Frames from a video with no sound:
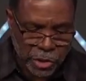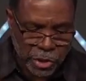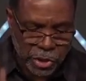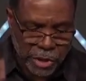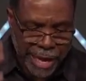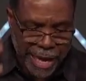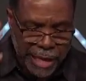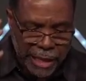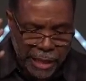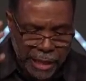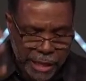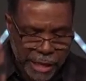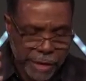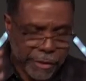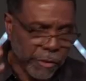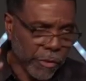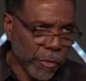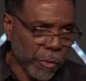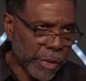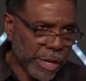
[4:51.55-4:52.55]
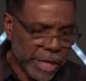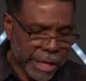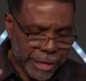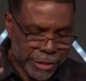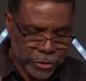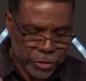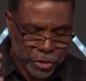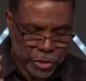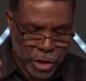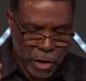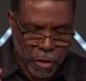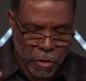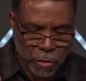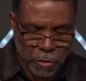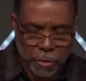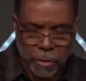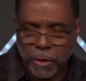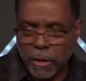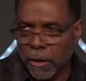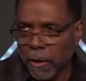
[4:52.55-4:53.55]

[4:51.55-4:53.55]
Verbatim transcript: to a letter written in stone.